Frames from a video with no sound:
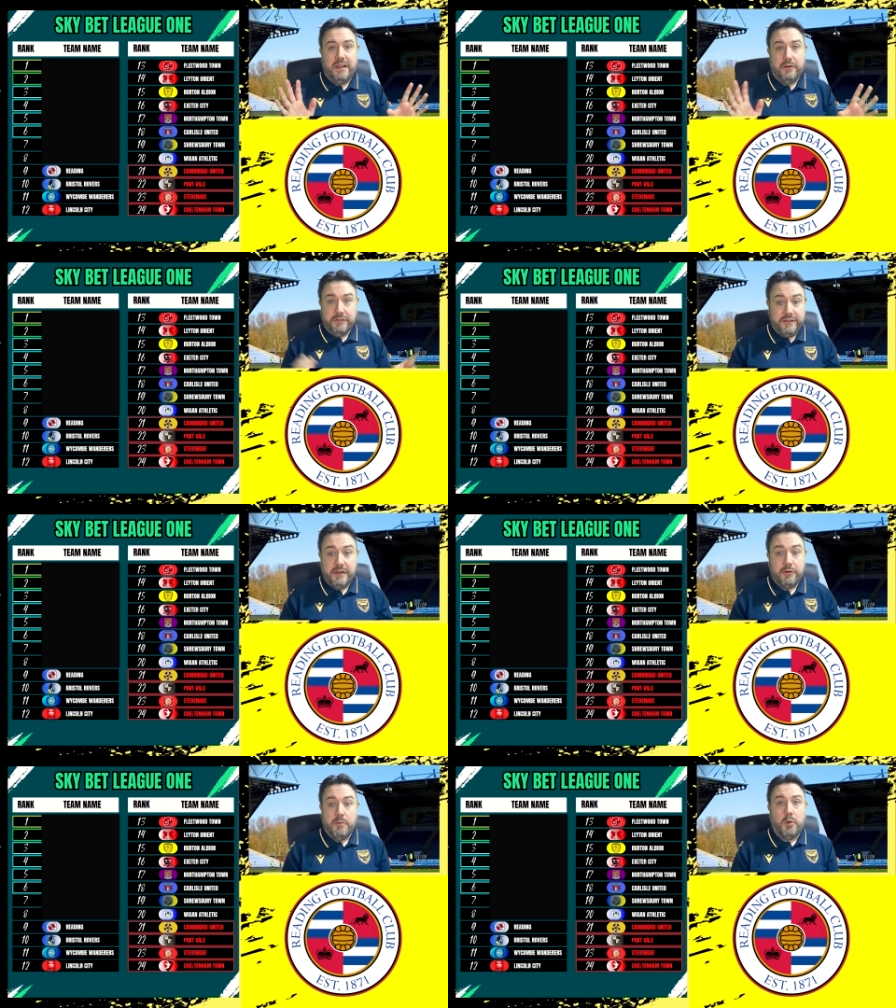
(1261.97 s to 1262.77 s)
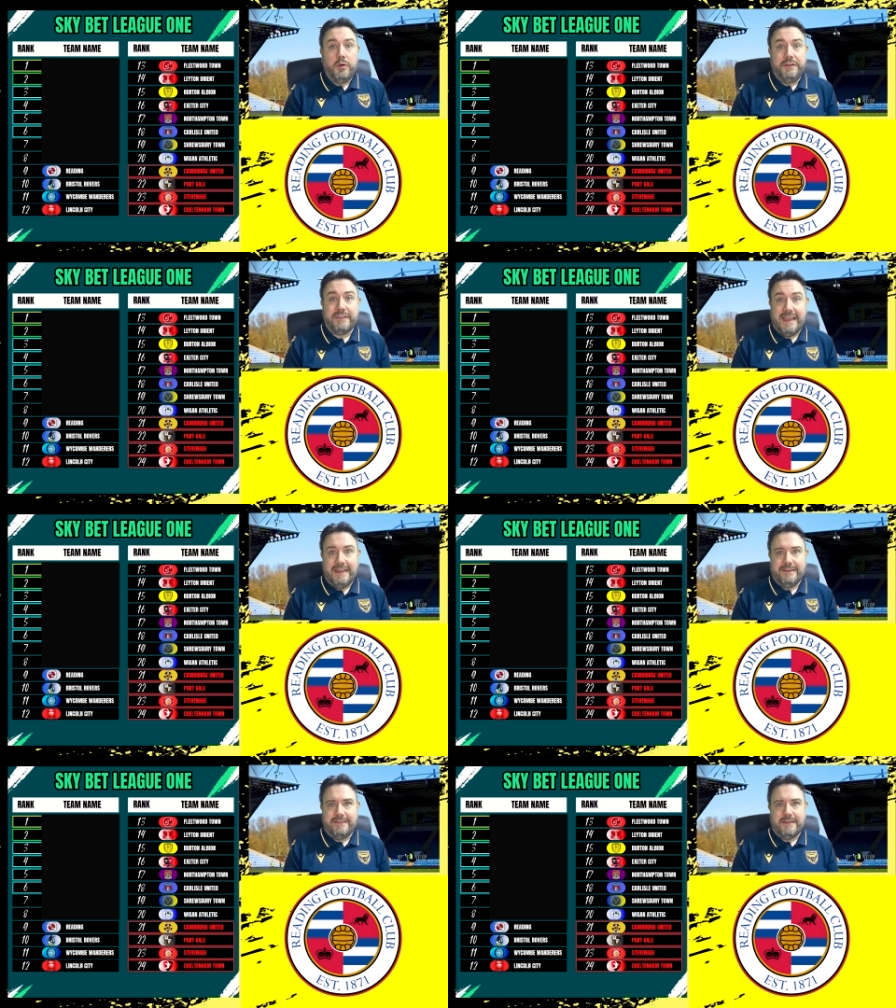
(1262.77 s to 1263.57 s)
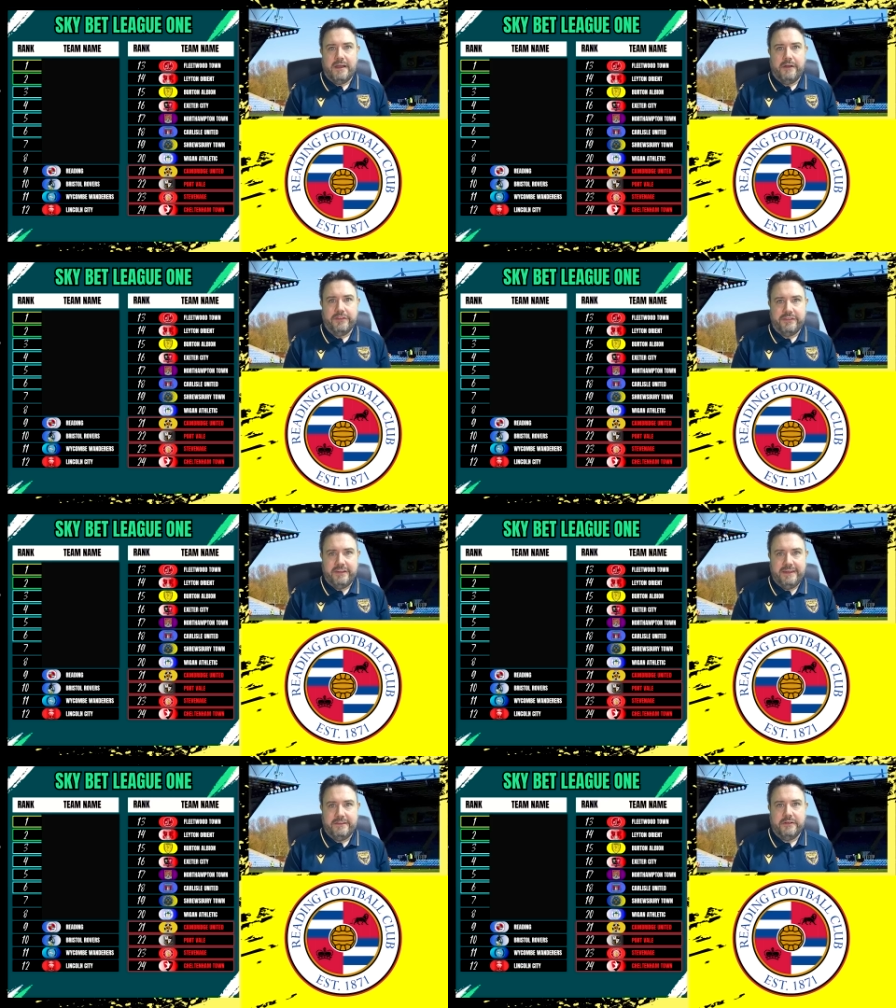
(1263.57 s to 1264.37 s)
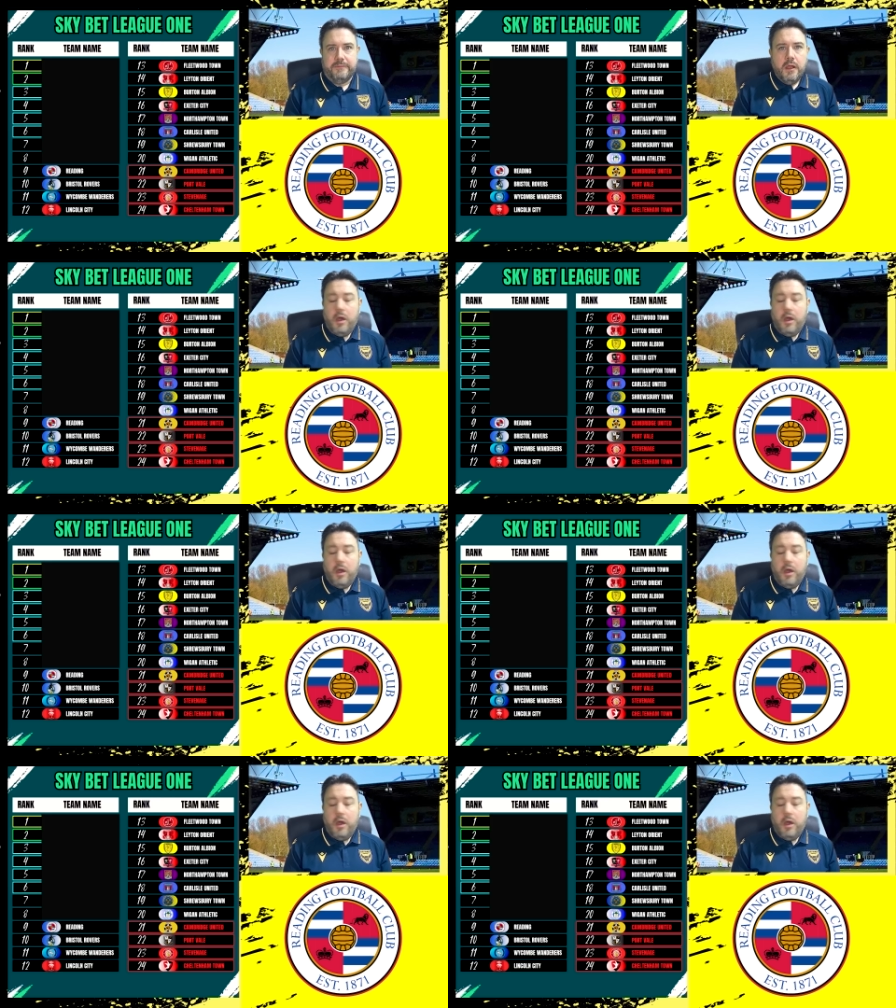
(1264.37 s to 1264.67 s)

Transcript: on 0 points at the start of the season.